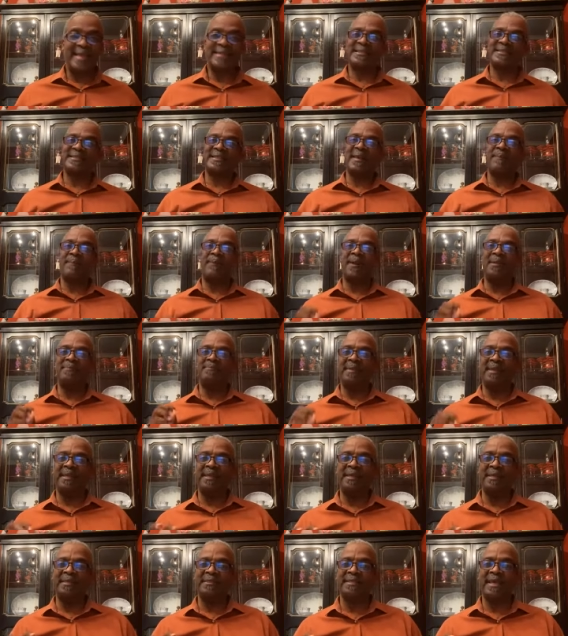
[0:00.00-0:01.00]
That simply
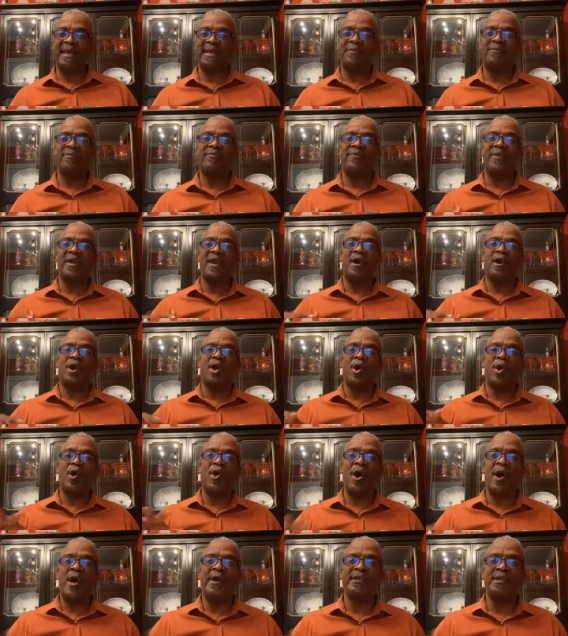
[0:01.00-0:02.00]
means that there are
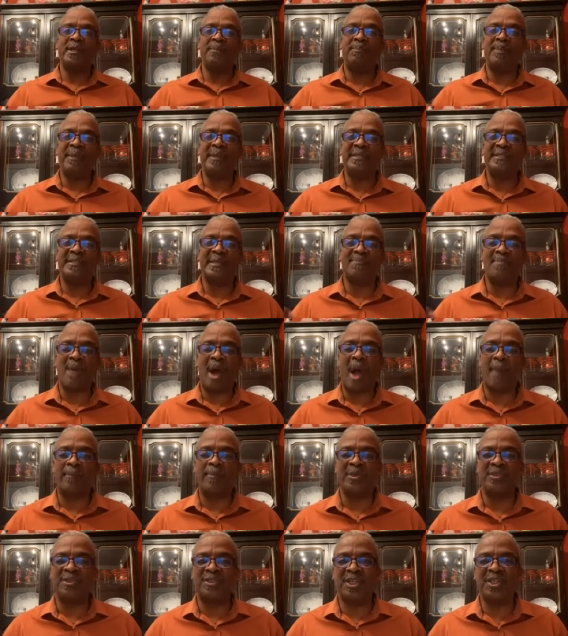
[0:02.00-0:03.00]
going to be some
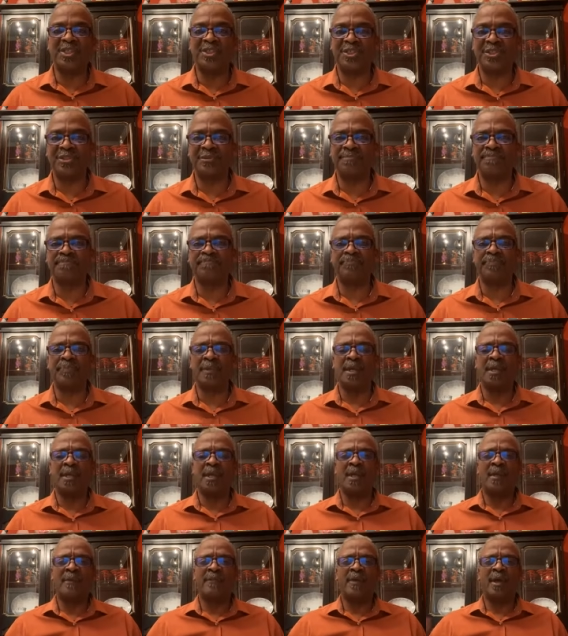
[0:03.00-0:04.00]
opposition.
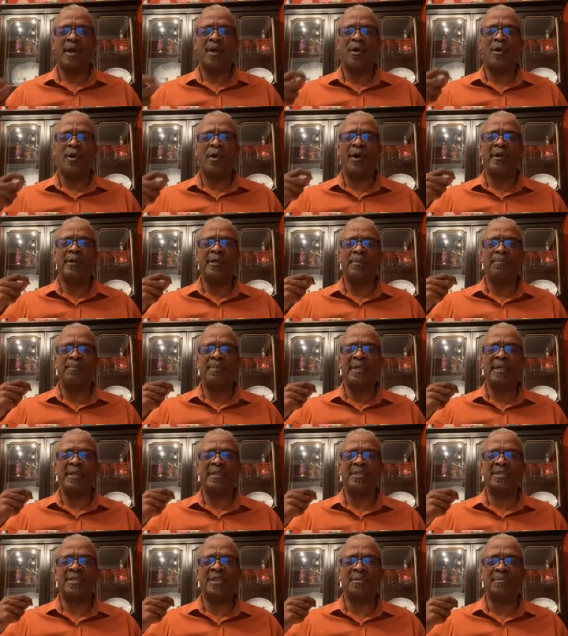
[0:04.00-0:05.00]
There are going to
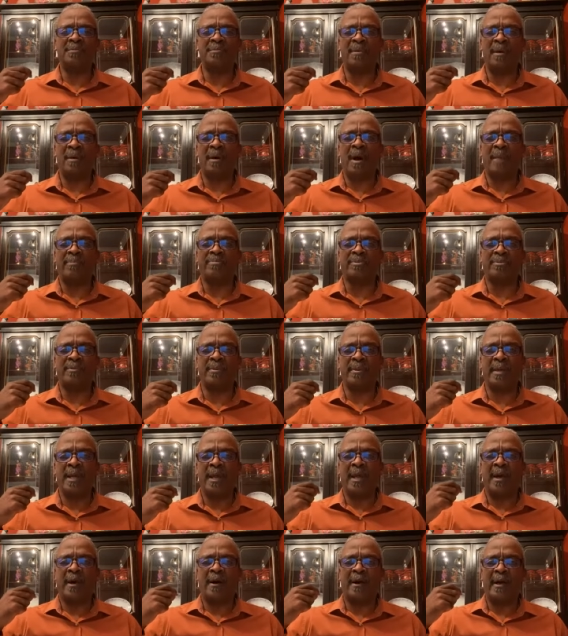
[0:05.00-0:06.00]
be some uh,
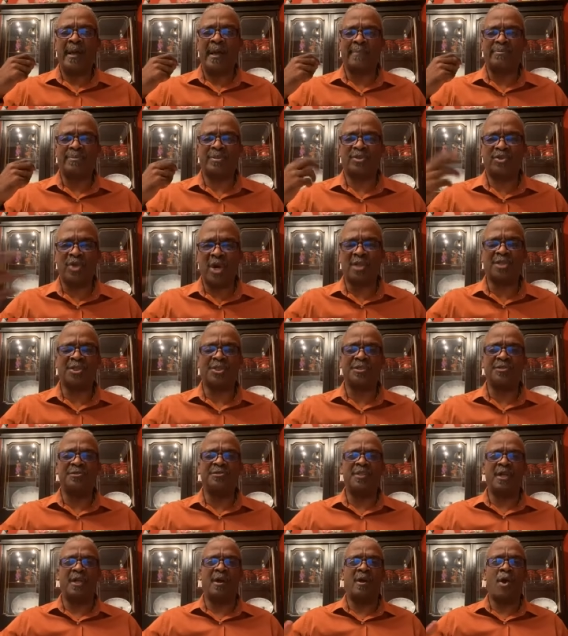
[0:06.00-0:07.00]

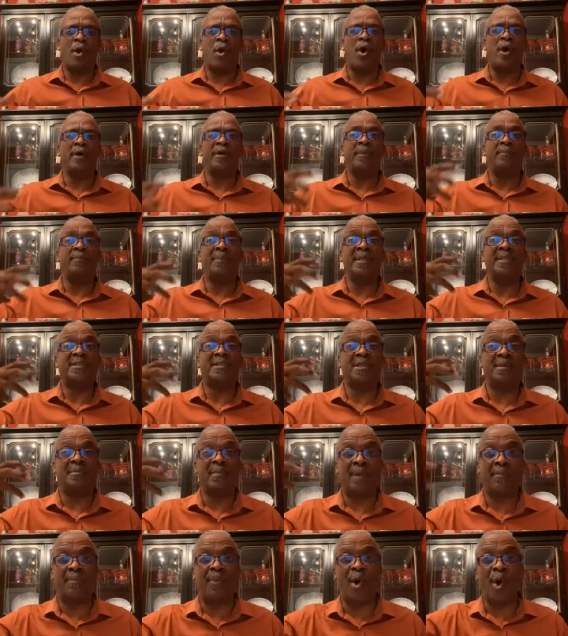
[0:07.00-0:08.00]
obstructions. There are going to be
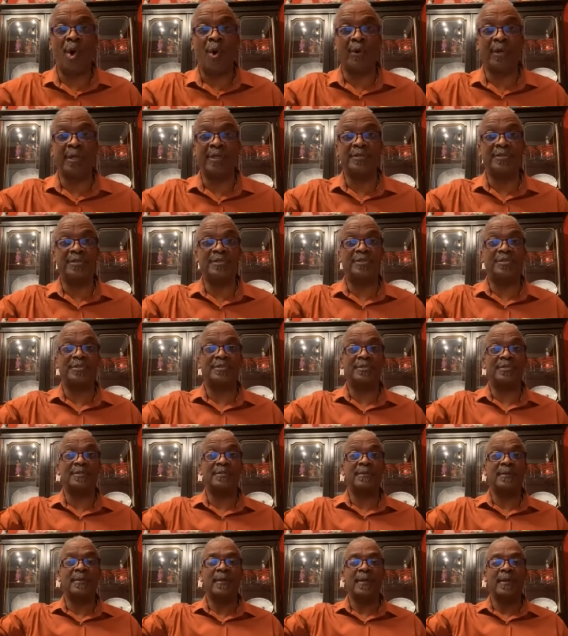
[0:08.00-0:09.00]
some
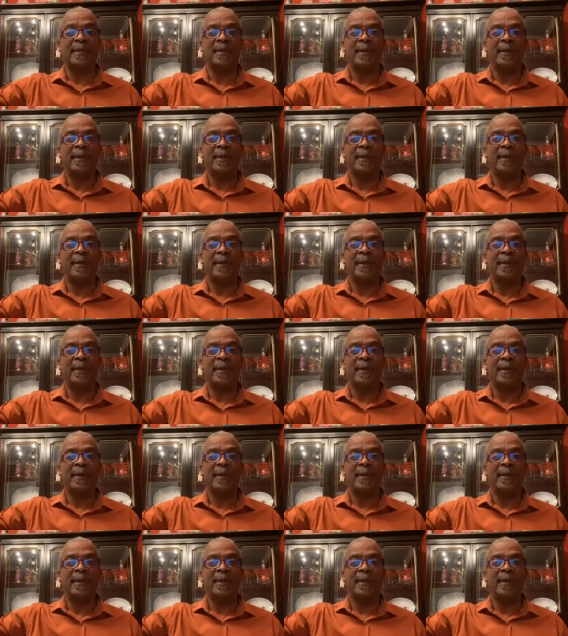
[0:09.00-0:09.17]
opponents.